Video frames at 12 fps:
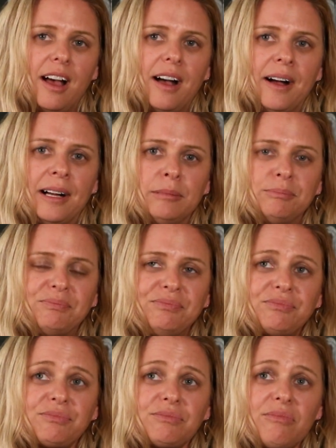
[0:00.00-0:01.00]

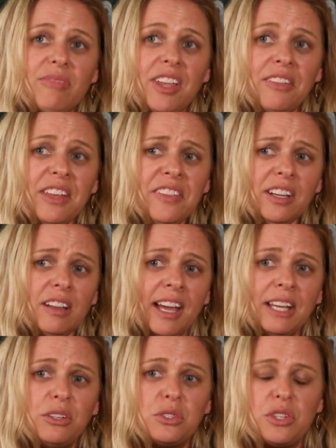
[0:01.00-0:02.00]
Then the
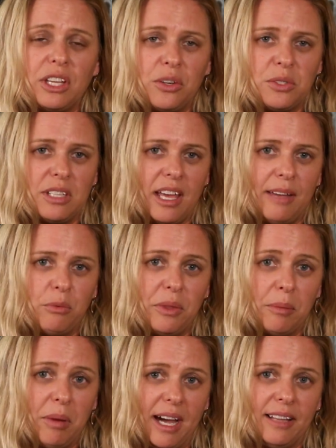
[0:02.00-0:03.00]
client usually goes live
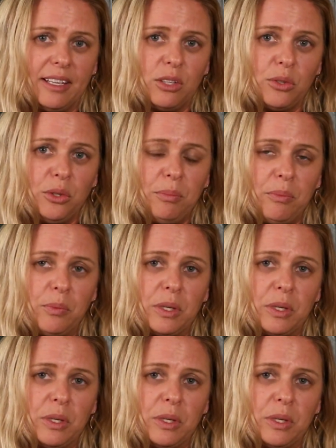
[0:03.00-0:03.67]
with a pilot group